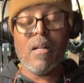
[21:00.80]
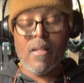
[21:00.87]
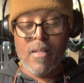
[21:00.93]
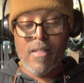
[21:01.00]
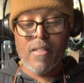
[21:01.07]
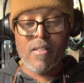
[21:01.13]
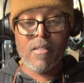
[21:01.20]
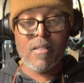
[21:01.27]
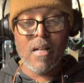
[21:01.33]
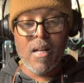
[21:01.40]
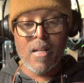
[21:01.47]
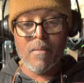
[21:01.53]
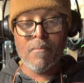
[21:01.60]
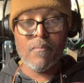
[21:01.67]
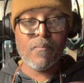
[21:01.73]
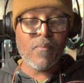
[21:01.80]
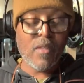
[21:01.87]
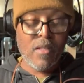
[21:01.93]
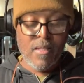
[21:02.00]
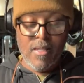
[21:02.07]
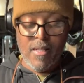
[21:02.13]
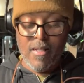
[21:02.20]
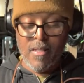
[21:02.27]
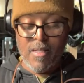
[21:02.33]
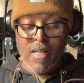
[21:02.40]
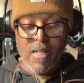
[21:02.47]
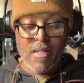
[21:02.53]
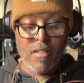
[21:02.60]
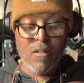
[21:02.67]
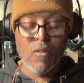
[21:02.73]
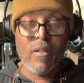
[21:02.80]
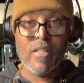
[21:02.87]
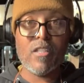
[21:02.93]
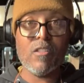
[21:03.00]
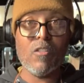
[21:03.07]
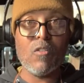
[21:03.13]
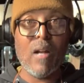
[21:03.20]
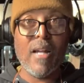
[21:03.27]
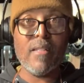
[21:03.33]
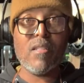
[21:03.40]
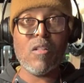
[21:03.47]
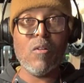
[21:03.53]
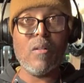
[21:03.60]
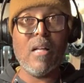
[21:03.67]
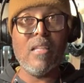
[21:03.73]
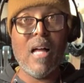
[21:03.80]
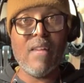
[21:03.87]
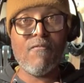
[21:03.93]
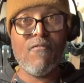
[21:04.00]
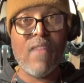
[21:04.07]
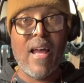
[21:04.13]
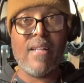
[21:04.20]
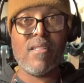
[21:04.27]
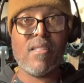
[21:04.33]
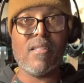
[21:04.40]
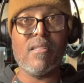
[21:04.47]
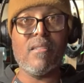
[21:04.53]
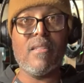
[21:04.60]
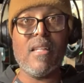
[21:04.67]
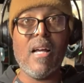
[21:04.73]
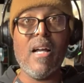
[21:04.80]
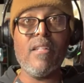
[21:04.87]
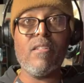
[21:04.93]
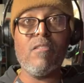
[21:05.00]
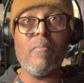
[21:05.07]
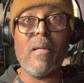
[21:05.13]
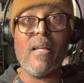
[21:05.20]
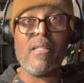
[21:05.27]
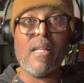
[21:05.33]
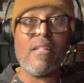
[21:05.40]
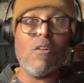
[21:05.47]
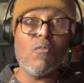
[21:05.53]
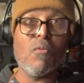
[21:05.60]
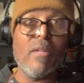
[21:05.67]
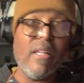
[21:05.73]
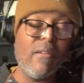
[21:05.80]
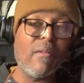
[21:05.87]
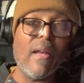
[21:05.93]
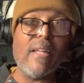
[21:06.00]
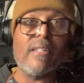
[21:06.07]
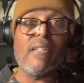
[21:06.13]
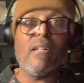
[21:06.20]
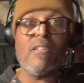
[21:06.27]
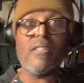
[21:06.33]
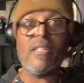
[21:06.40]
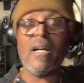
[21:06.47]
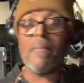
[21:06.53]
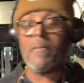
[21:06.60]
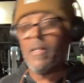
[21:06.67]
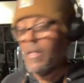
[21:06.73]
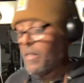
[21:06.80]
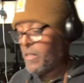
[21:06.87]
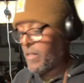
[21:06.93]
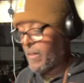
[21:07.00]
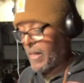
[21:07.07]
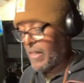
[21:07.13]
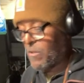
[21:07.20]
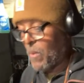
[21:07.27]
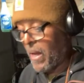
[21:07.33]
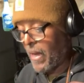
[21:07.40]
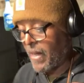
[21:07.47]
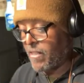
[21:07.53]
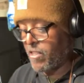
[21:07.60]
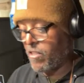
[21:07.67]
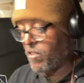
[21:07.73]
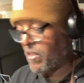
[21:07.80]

his original grindstone a lot faster than I do, because I don't regrade it all the time. So that's why I choose